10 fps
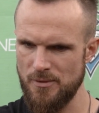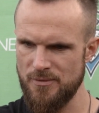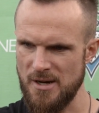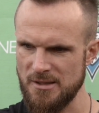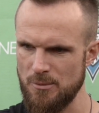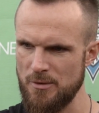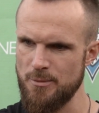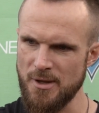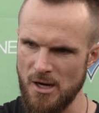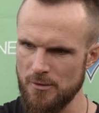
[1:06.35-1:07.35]
the fact that we have to
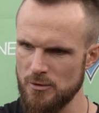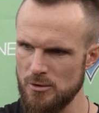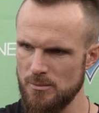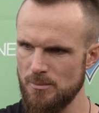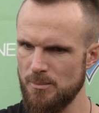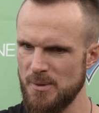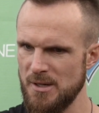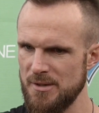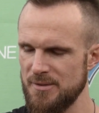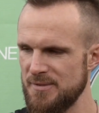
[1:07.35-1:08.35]
be careful,
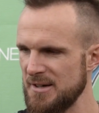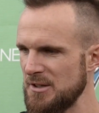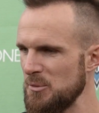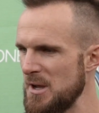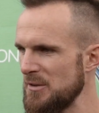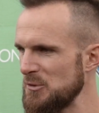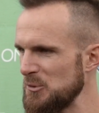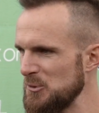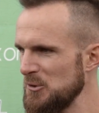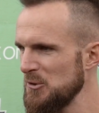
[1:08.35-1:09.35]
but of the fact that we have to